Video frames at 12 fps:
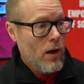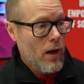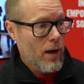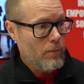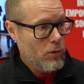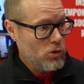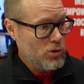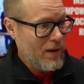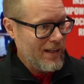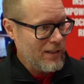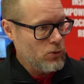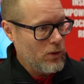Launched
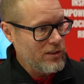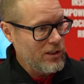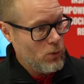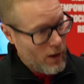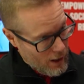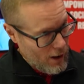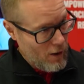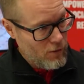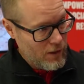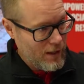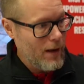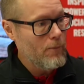back in 2012,
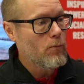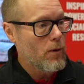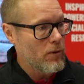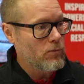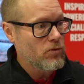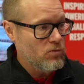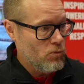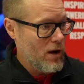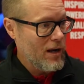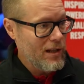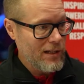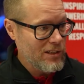and again we've been
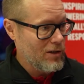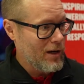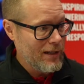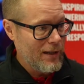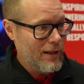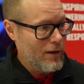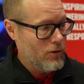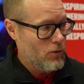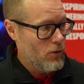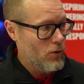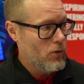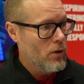regularly cycling that
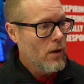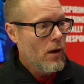through.